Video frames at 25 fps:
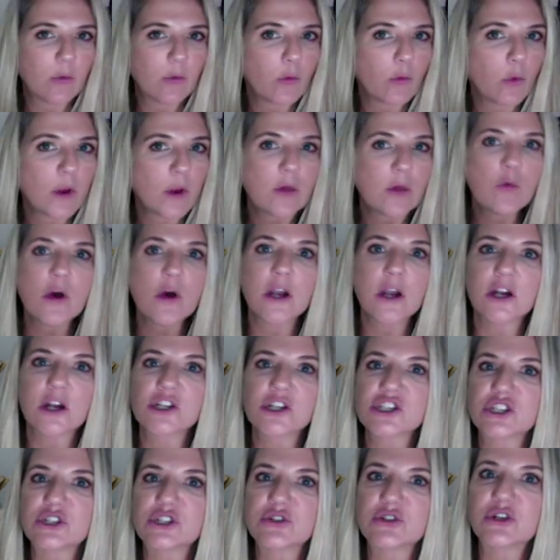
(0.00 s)
And we want
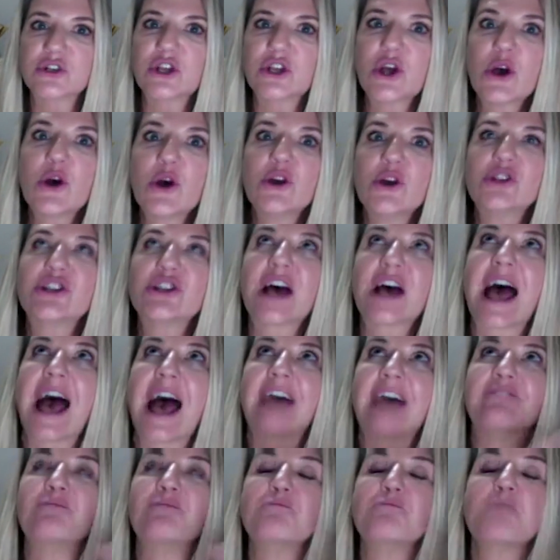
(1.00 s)
our children to
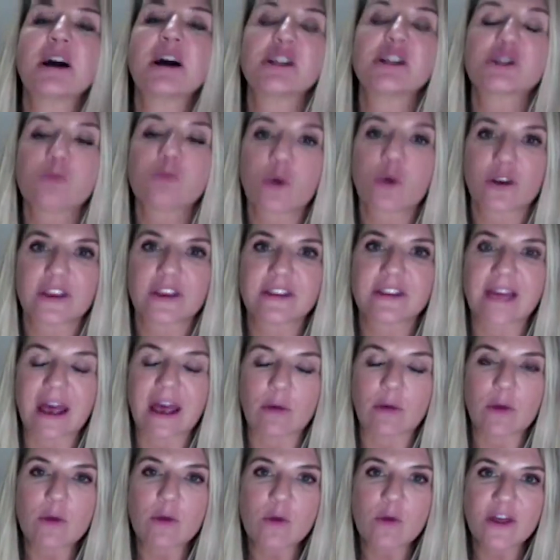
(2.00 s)
have much more than
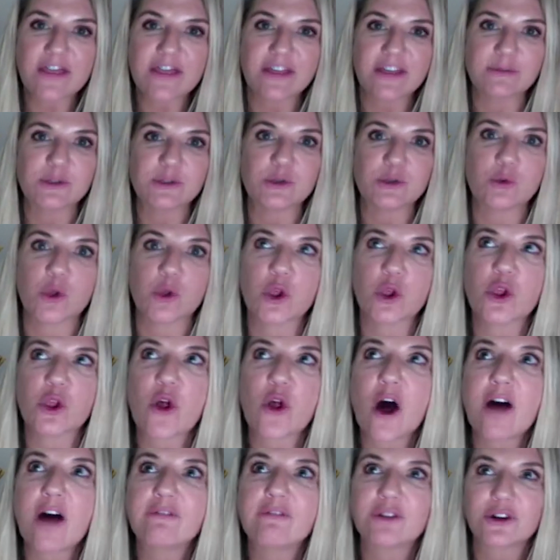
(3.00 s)
that. We want them to
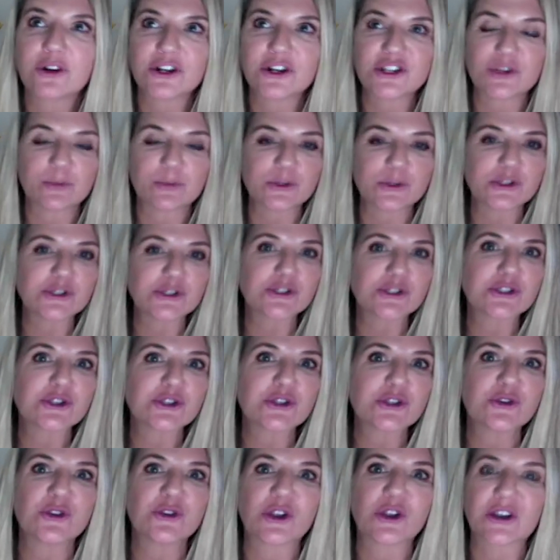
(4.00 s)
love learning, to
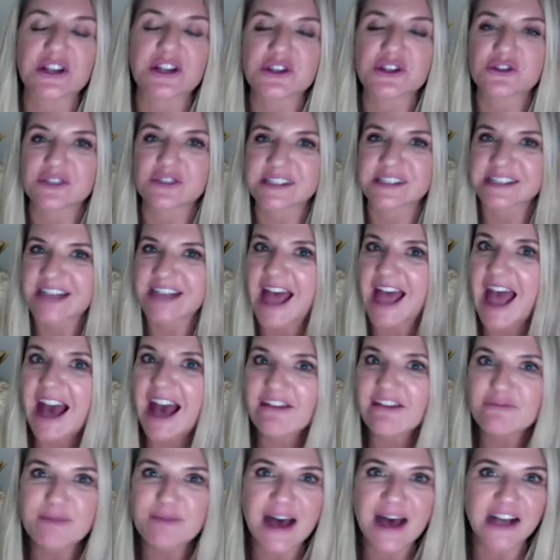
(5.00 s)
pursue their interests, to
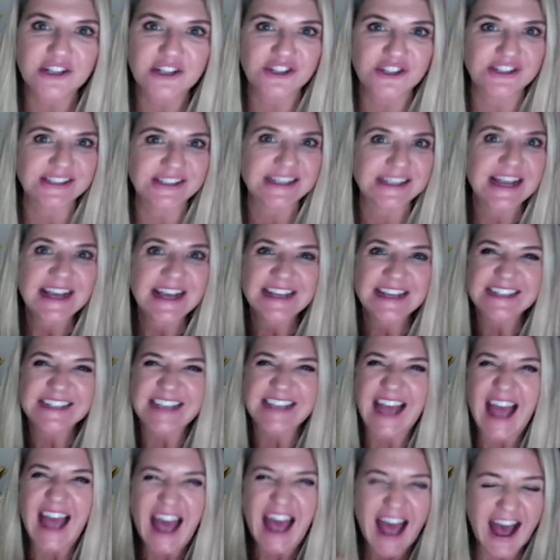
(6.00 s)
have passions,
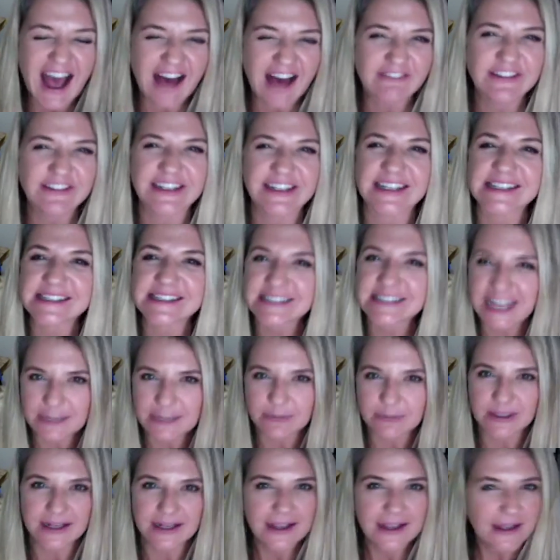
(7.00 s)
to have an
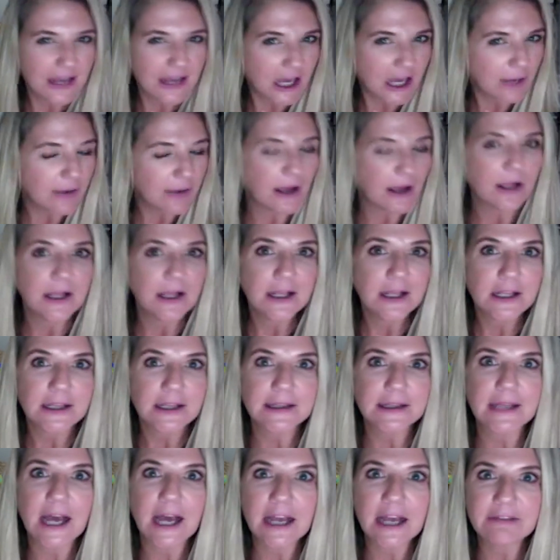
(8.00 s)
excitement about
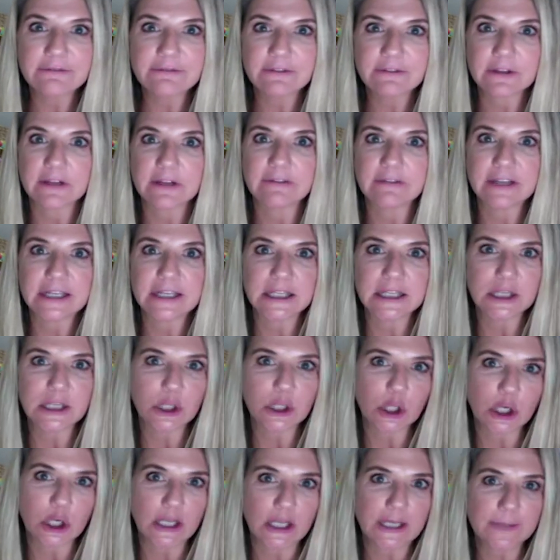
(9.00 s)
life, living,
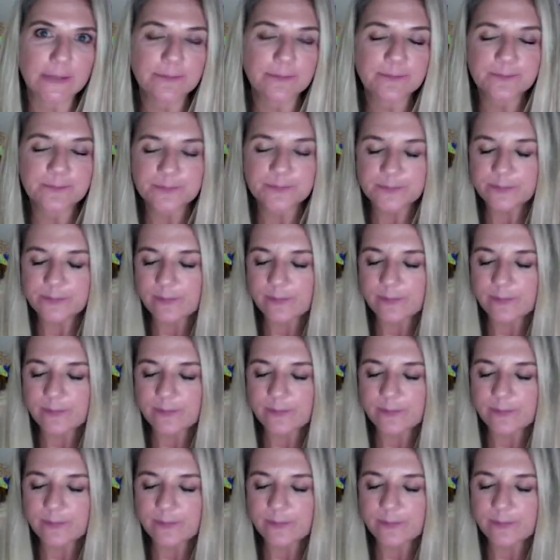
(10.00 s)
and learning.